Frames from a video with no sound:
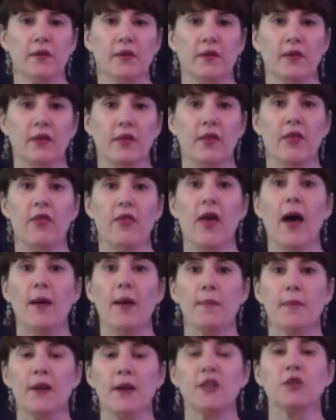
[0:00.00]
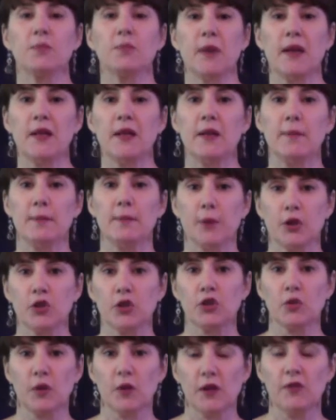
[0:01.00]
that much money per
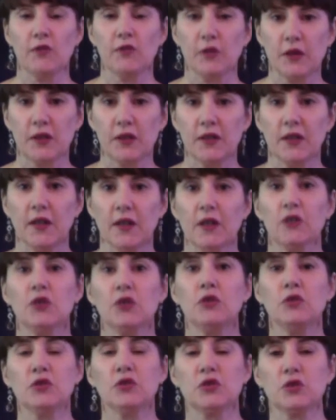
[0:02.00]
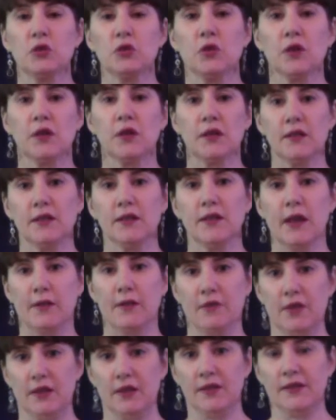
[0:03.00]
square foot to store
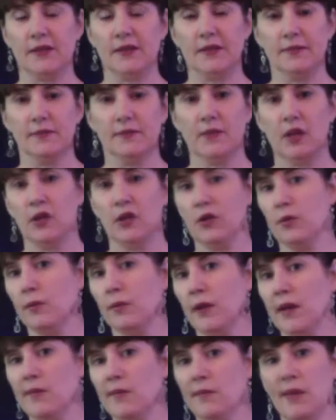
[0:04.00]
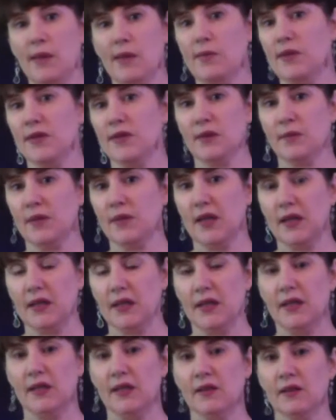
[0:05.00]
indefinitely that you might maybe someday
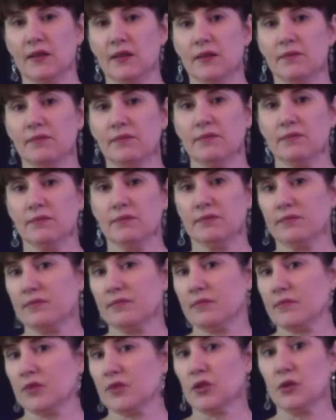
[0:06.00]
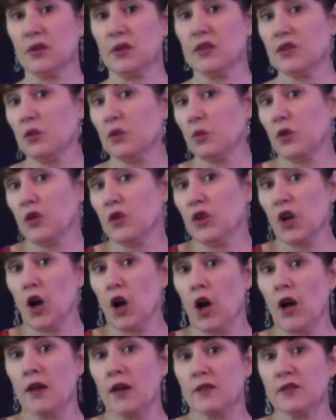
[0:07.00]
need? So is it worth the
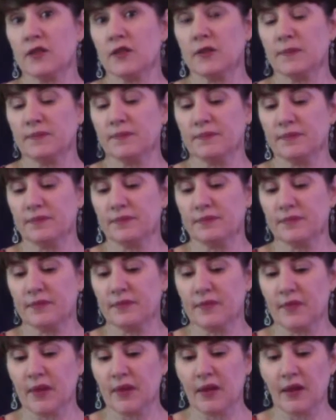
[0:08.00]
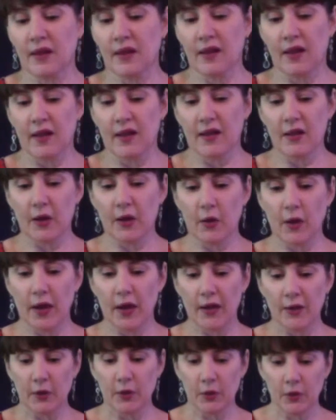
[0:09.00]
cost?
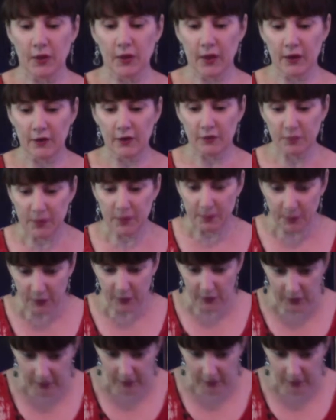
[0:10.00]
I know a lot of people